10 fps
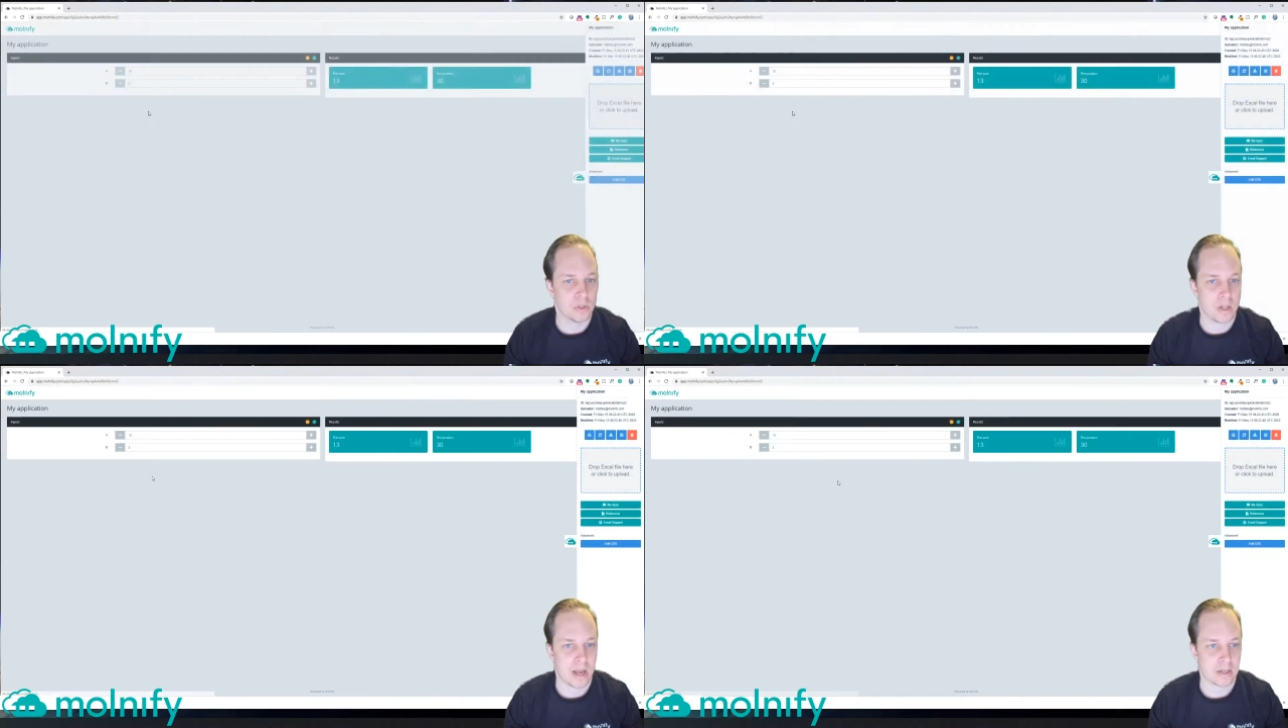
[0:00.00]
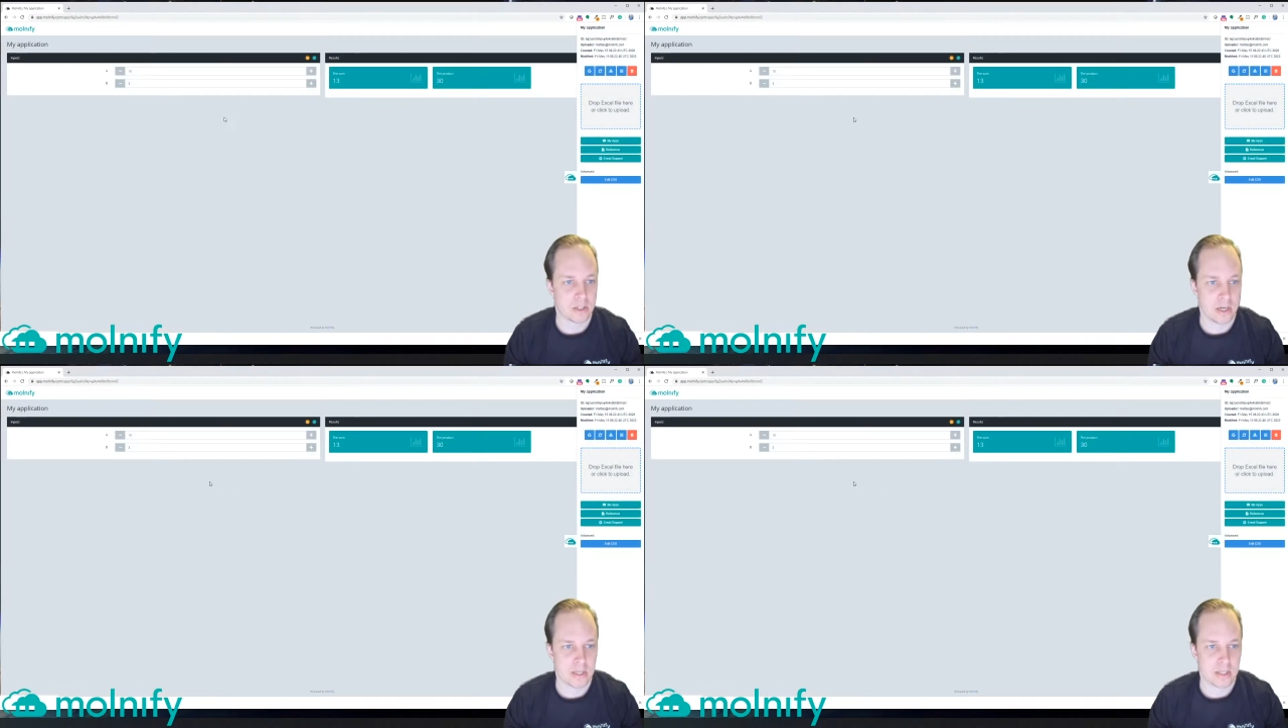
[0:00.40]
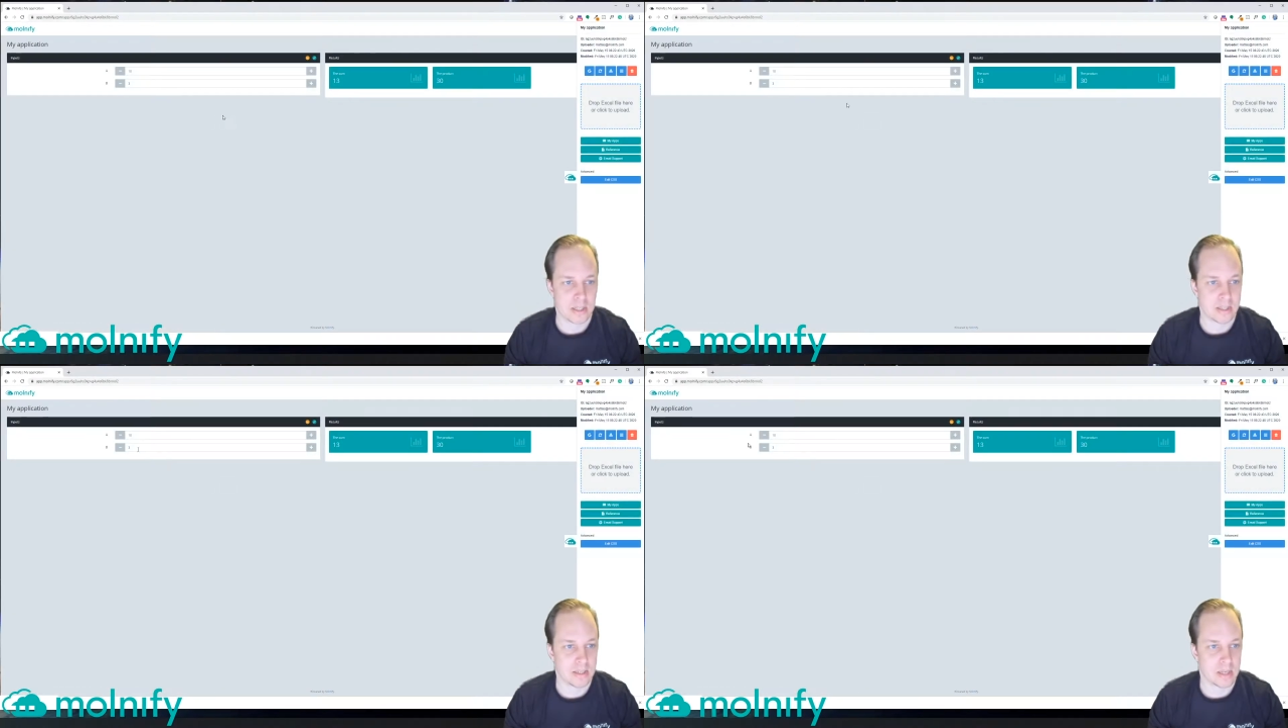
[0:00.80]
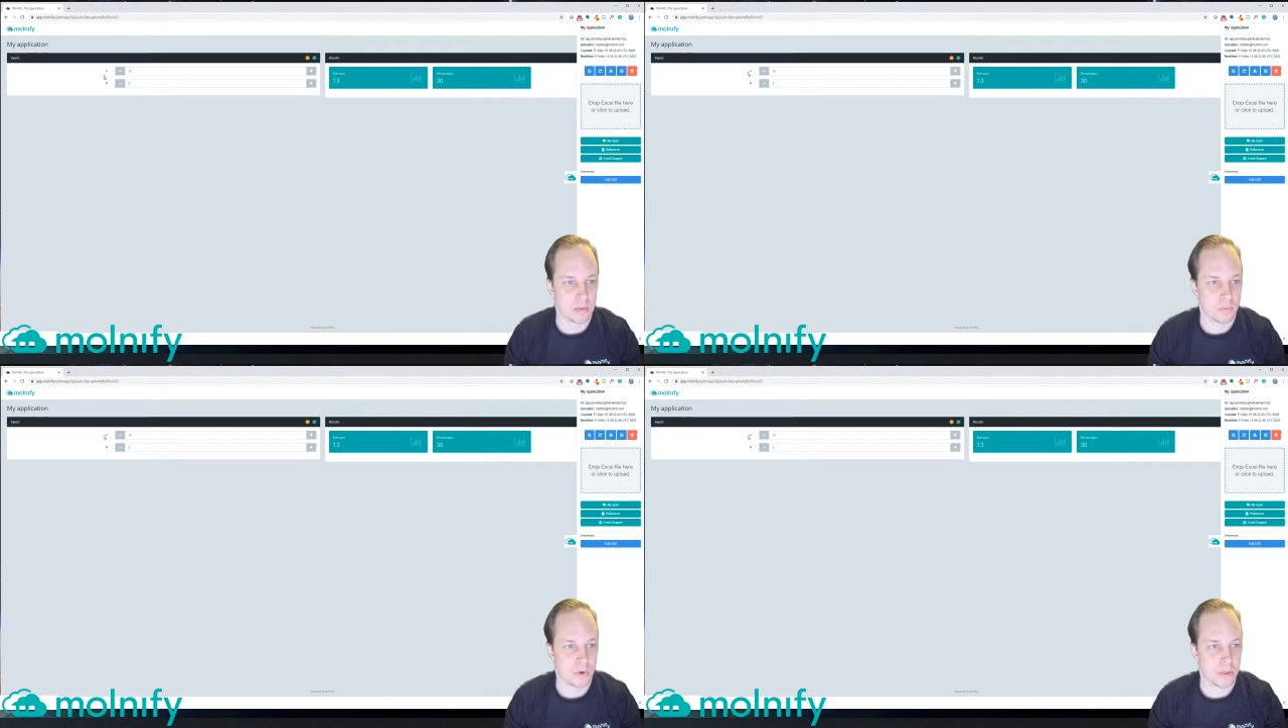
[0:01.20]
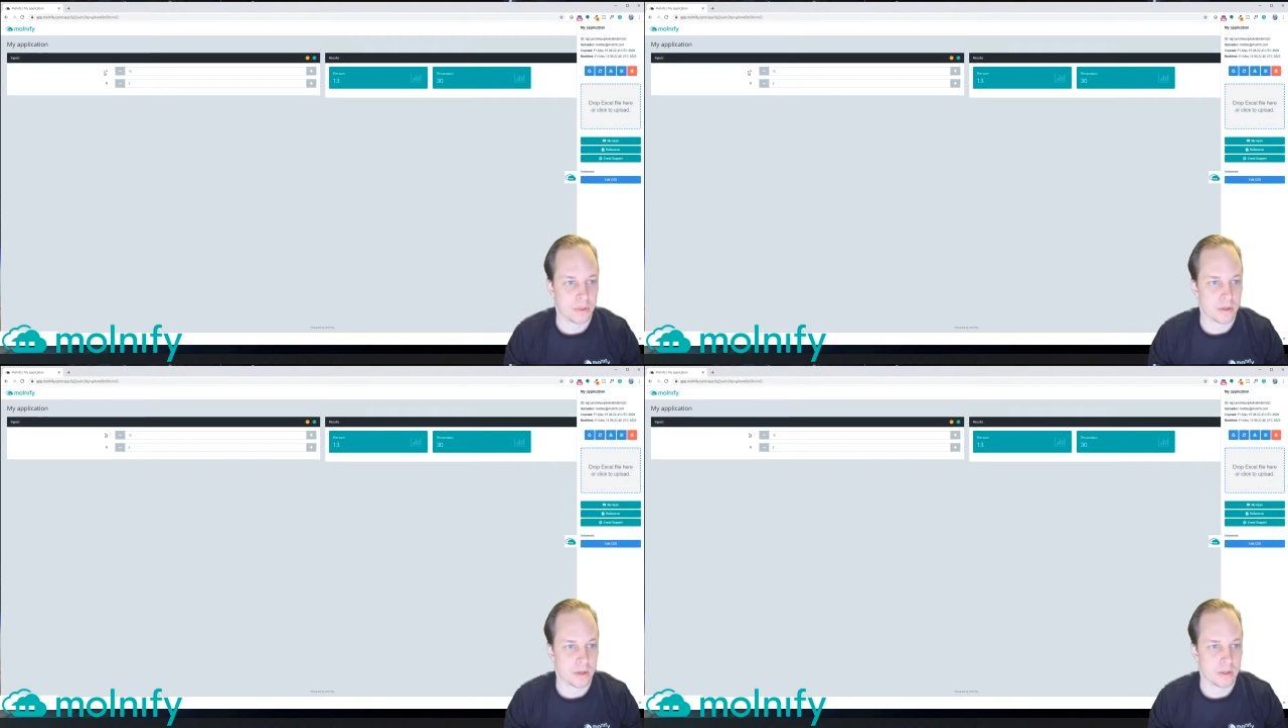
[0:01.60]
will actually set this up
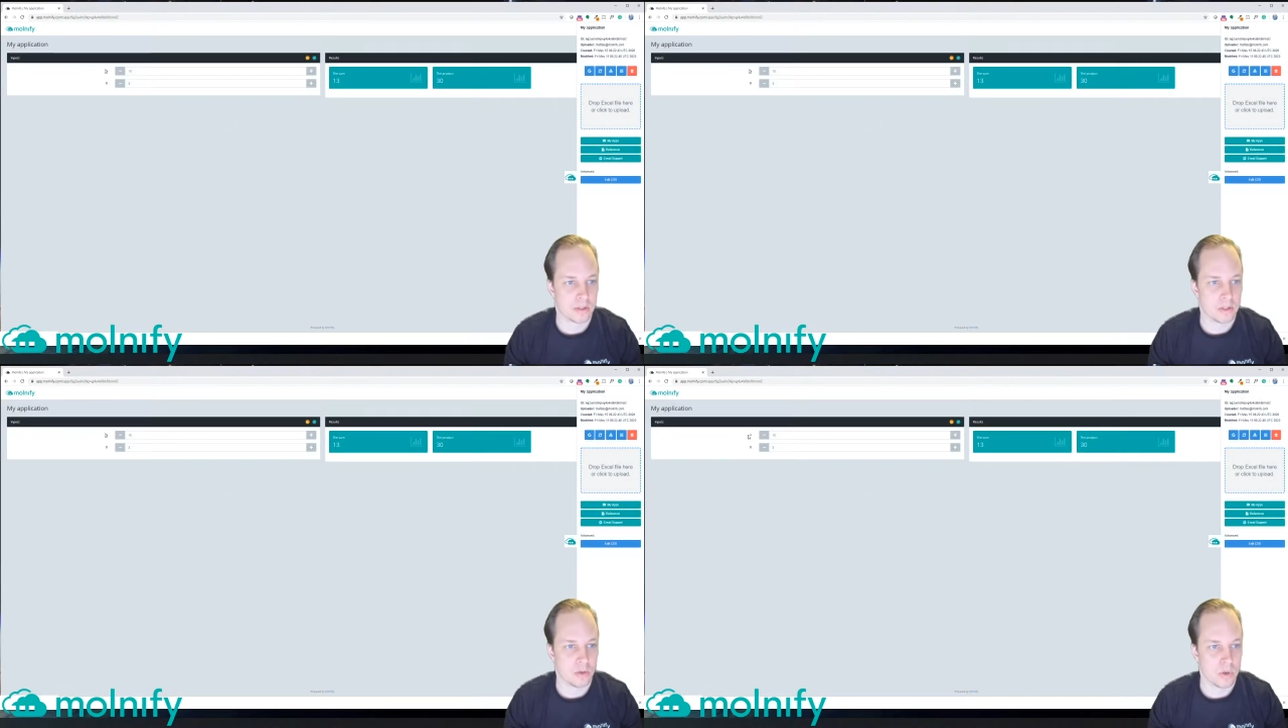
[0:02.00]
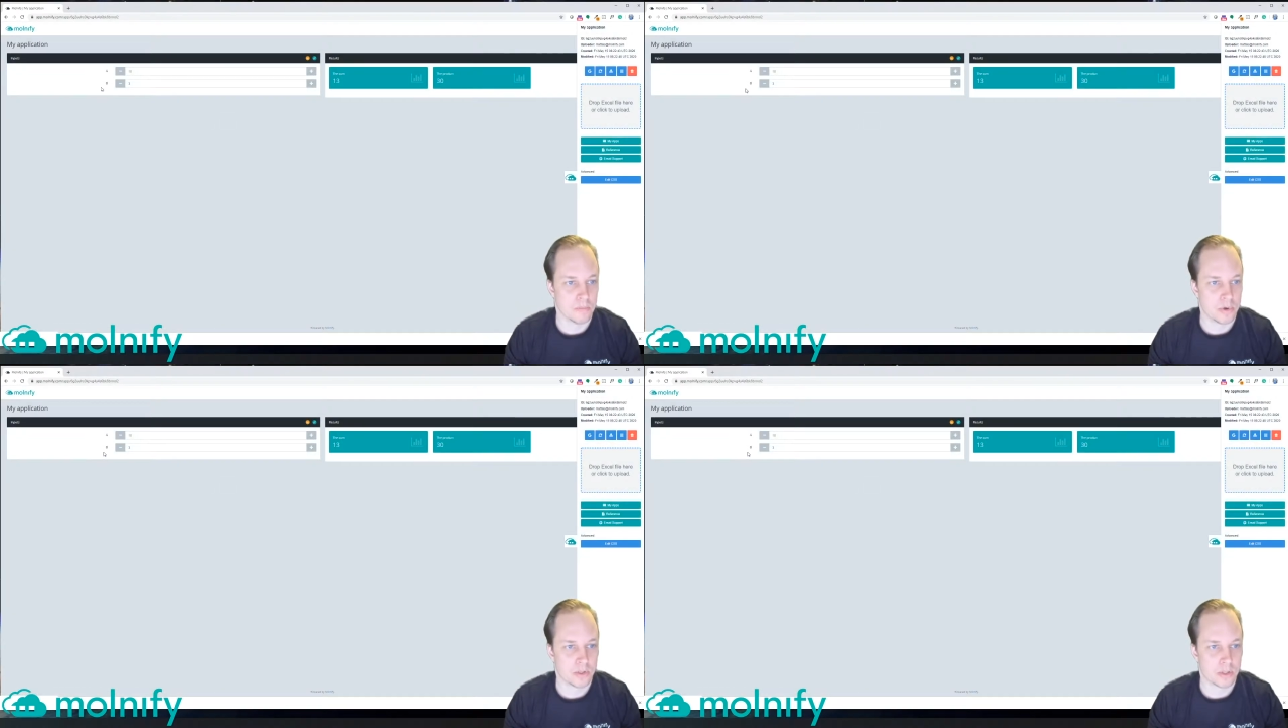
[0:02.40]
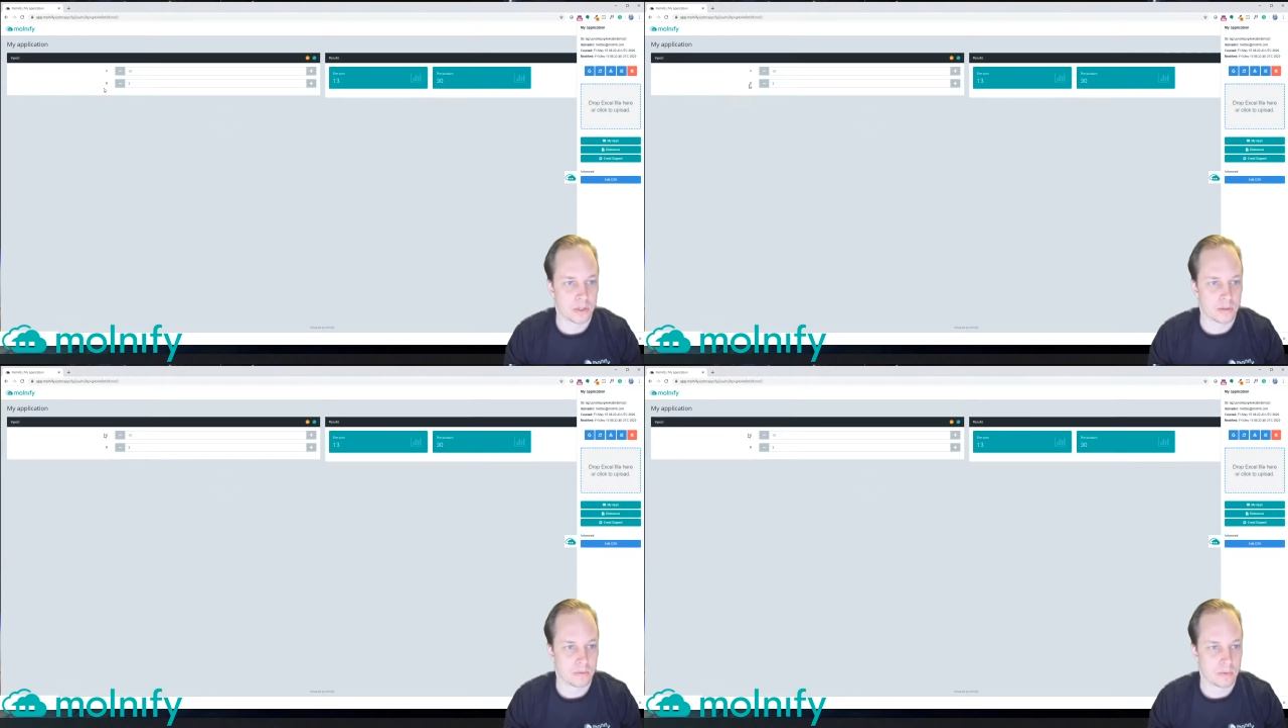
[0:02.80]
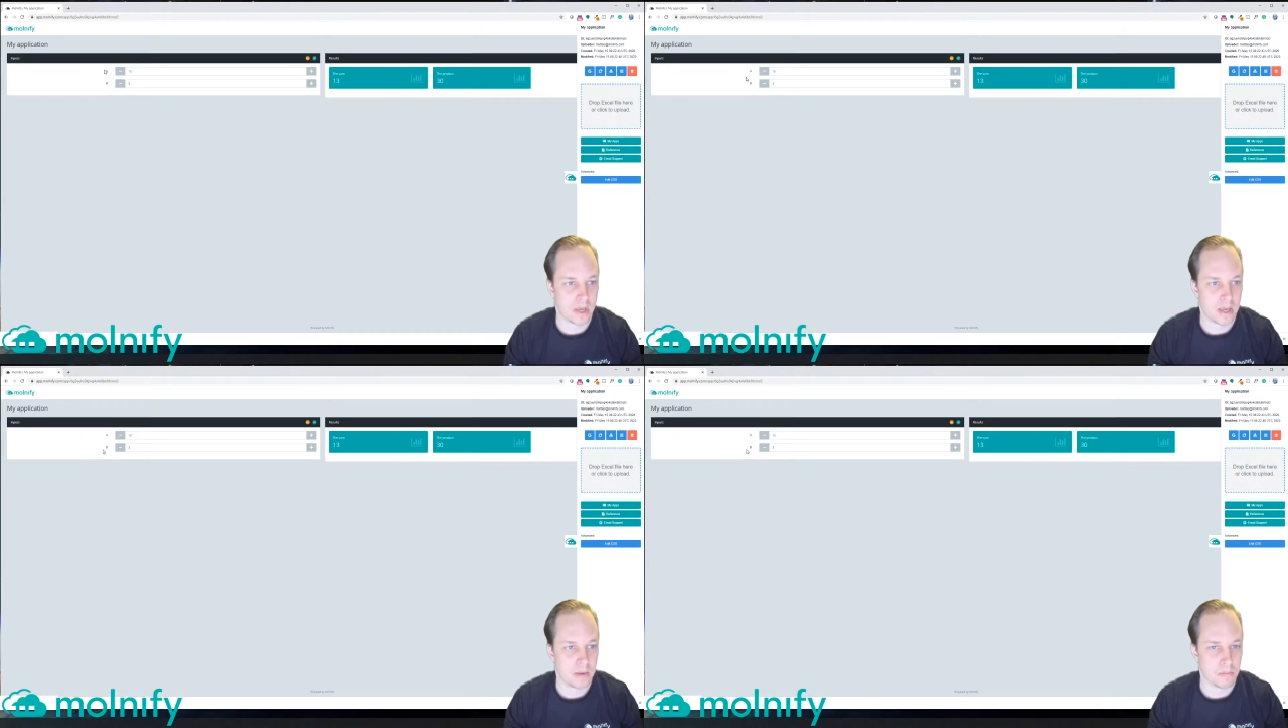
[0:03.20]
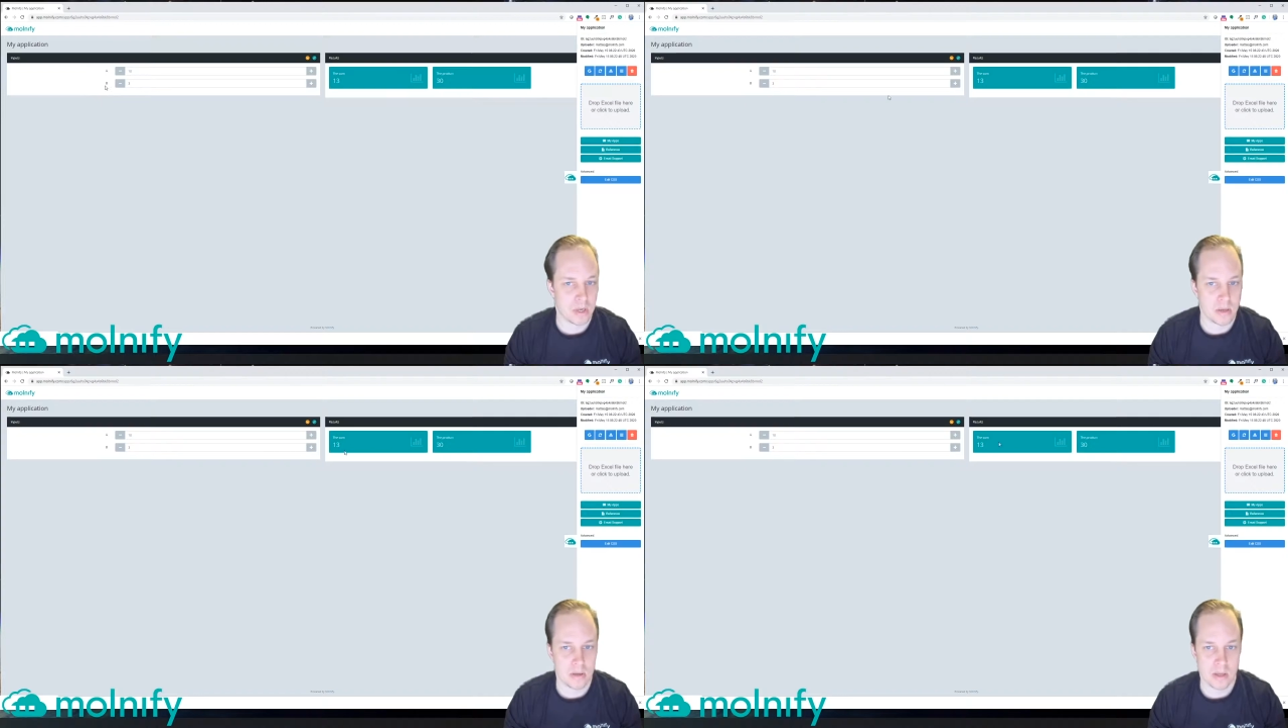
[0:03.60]
with two inputs, A and
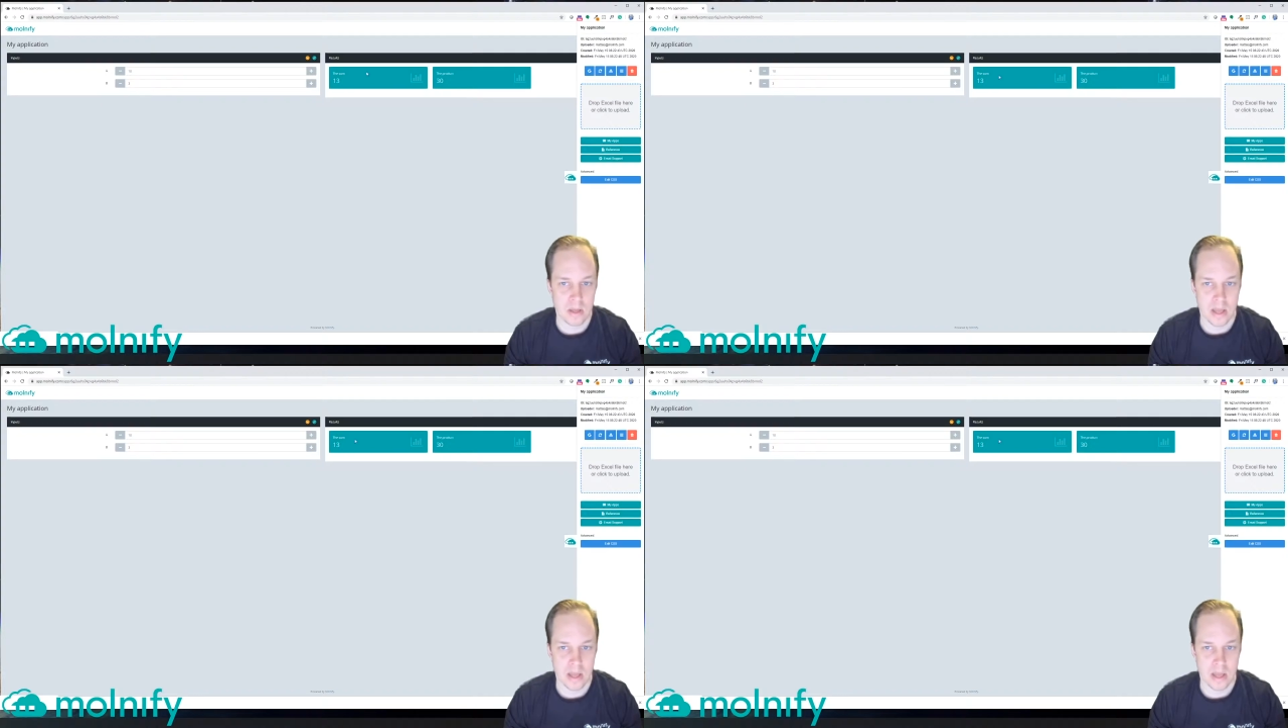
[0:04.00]
B,